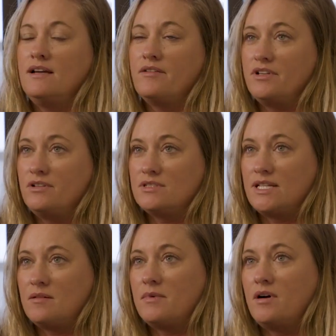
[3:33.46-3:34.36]
every new
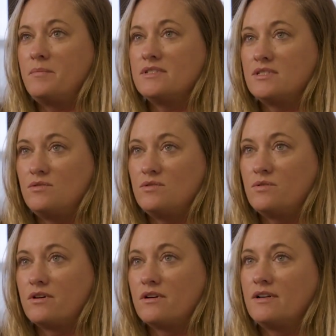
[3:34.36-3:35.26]
step opens a new
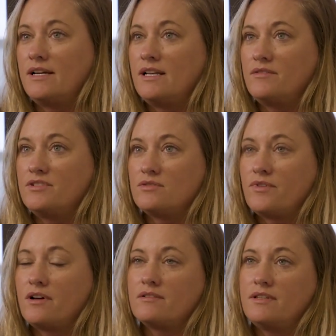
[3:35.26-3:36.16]
door, and I've
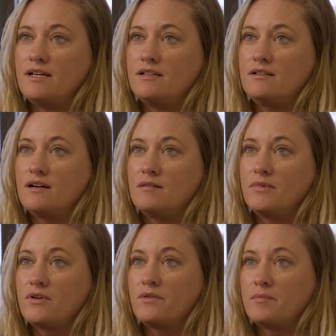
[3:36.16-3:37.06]
just followed that
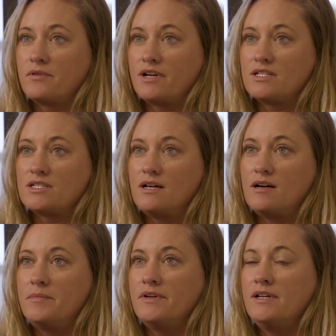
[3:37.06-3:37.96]
career progression
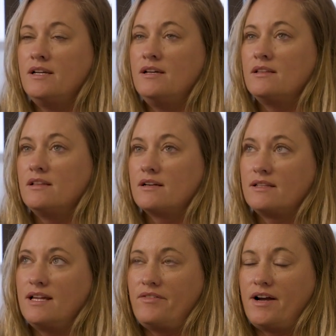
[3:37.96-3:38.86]
up.
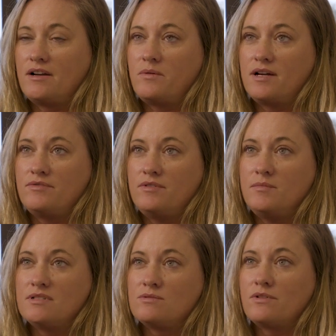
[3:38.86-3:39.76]
Luckily, I've had quite a
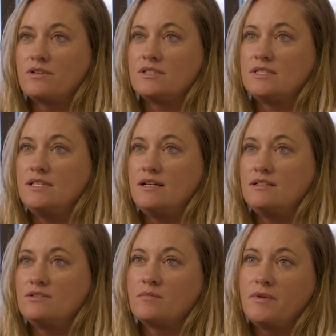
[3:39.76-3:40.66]
few mentors
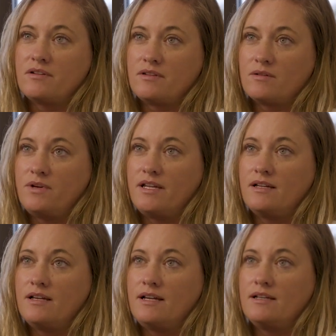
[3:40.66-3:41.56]
that took me under their
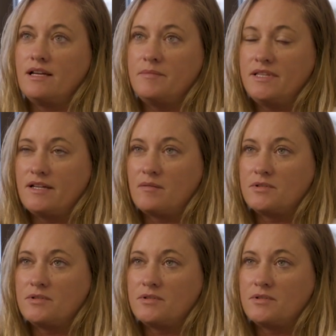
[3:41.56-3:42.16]
wing and gave me that